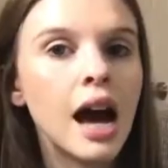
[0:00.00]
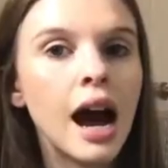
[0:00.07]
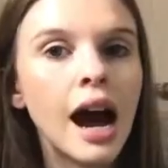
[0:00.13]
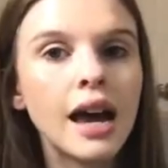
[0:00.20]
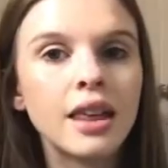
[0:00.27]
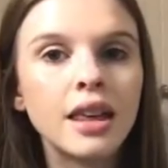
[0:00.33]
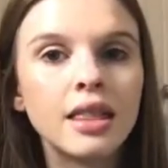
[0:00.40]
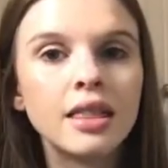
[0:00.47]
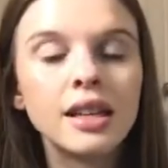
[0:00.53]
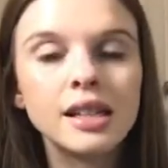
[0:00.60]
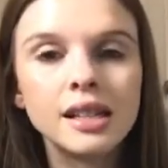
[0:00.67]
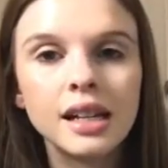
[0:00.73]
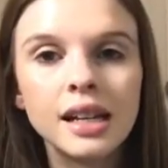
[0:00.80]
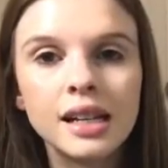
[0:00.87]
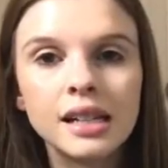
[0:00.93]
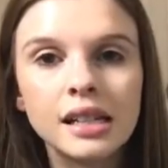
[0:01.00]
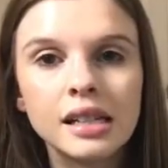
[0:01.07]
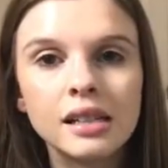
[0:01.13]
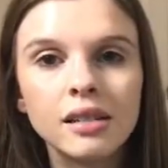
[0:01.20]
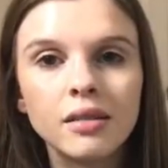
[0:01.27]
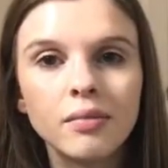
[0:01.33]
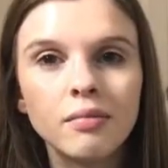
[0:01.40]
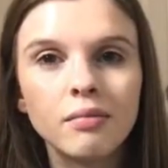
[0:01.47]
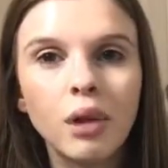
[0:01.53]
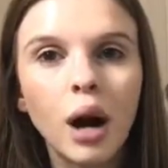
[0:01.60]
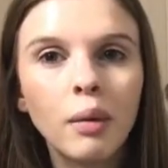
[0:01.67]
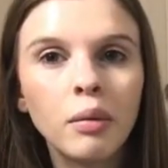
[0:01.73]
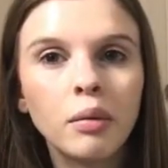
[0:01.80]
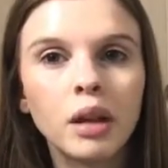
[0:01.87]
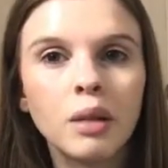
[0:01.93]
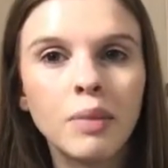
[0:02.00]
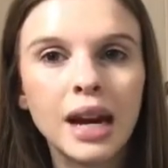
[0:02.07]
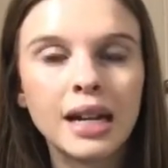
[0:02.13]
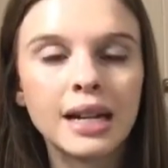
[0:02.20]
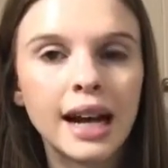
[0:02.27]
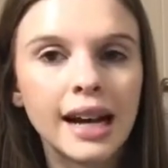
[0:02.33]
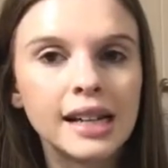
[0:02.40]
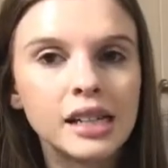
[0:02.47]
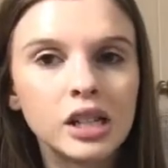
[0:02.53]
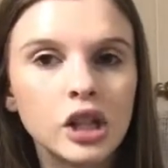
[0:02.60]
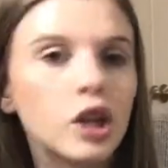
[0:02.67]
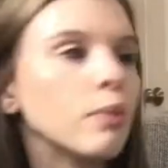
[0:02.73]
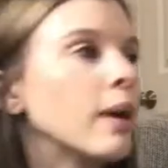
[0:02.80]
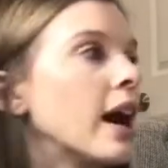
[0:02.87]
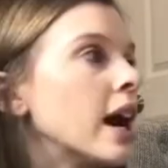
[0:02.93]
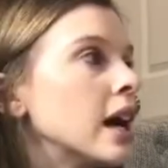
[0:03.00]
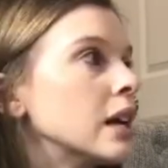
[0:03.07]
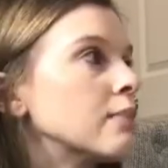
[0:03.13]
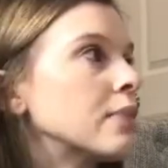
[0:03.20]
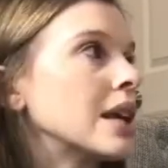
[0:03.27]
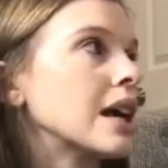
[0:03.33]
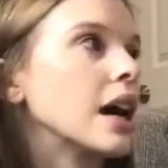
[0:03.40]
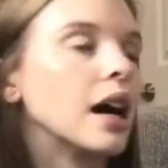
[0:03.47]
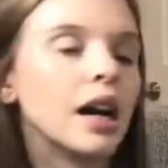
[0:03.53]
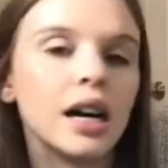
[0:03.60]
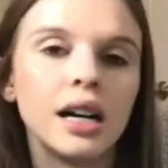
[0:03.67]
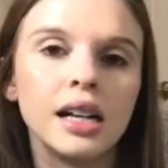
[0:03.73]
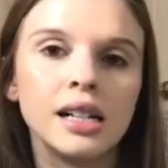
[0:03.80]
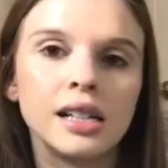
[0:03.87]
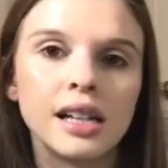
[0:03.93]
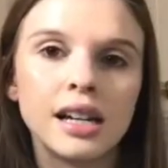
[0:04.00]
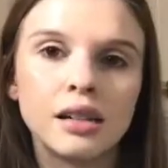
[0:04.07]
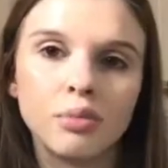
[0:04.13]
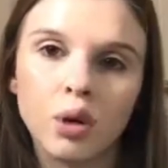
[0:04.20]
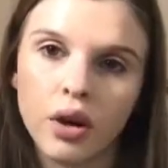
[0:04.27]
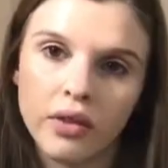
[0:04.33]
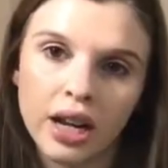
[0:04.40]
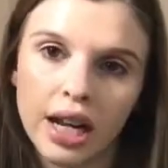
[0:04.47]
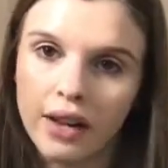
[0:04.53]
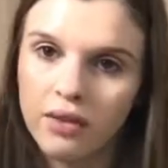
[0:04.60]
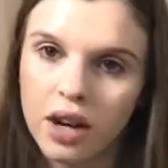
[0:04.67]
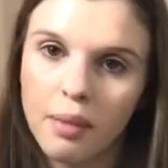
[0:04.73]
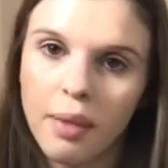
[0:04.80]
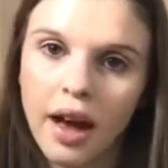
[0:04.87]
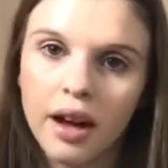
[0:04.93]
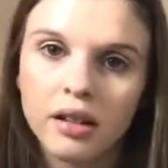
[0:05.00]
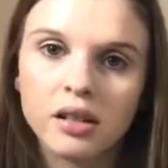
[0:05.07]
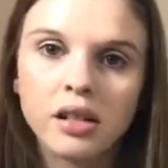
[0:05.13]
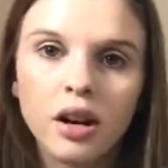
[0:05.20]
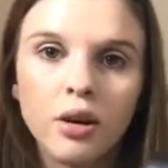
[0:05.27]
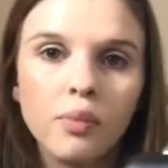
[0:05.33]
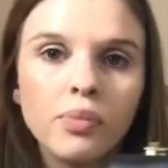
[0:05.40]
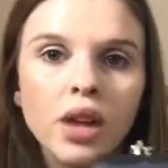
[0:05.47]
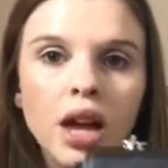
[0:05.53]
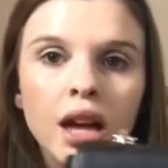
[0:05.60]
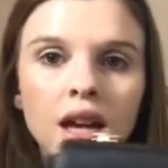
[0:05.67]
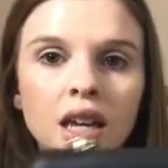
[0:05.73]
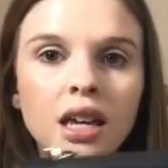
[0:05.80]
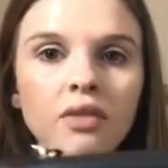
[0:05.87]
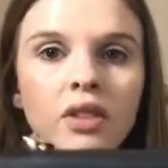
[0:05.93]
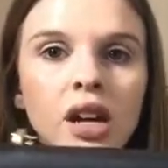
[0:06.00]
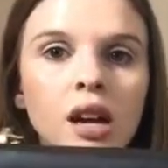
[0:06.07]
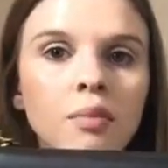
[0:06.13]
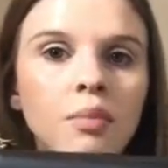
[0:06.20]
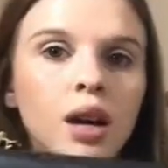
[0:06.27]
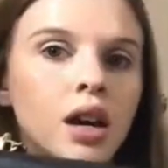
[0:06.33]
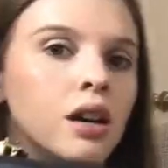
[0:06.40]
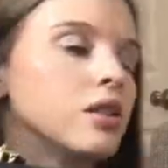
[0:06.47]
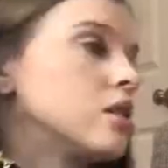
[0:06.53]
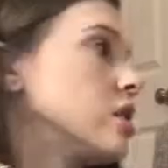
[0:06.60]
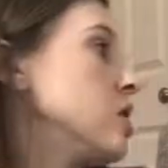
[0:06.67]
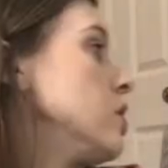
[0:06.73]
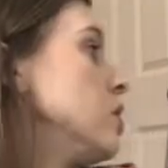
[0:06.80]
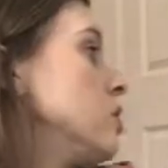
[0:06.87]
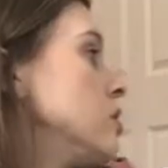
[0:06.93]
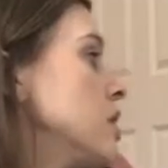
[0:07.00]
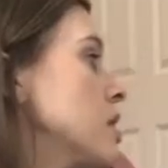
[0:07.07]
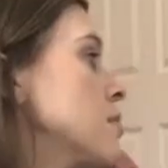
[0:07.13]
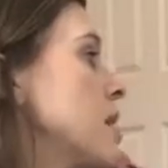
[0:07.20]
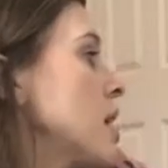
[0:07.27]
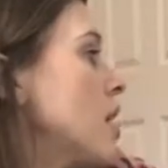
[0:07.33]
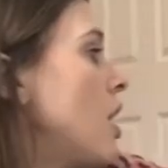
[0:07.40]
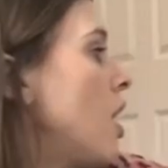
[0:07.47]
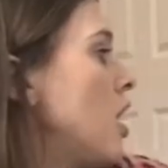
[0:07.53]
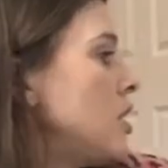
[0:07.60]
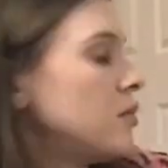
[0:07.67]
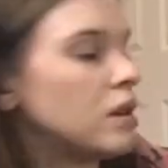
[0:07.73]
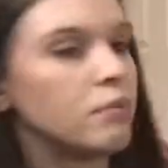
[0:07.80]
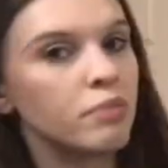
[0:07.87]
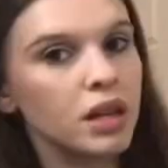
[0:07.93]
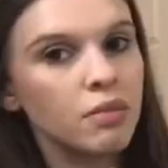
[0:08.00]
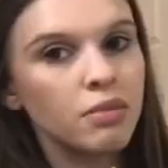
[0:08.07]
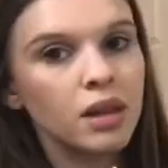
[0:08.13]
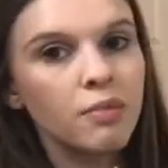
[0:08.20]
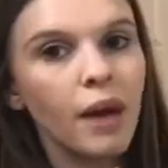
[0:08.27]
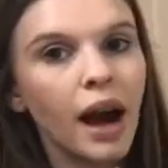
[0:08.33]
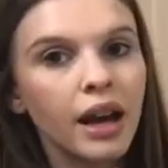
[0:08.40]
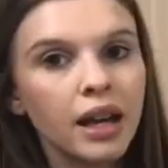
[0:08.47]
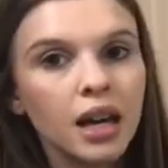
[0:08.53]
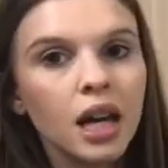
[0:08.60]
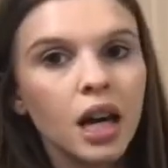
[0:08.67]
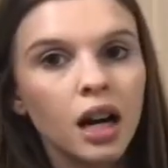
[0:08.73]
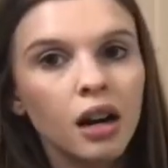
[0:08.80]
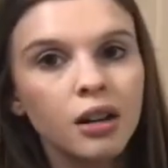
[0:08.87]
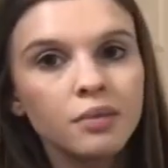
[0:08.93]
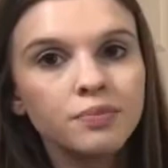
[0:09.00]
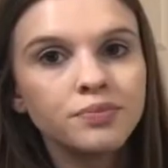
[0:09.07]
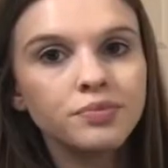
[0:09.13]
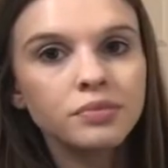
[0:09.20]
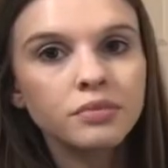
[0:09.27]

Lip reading: I think this is probably my nicer bag because it's more of an evening bag. So even compared to like my Alma BB back here,